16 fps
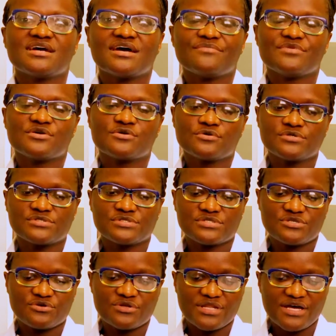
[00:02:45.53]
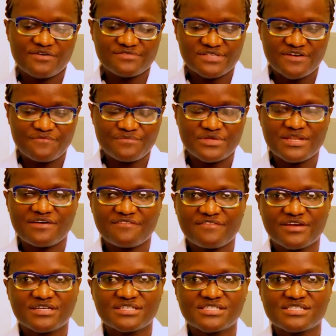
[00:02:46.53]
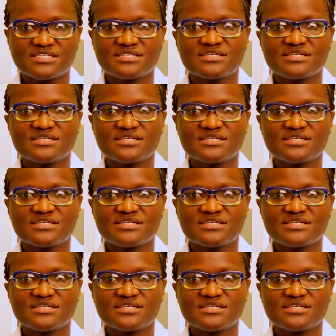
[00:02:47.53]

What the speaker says: because your nerves have been affected.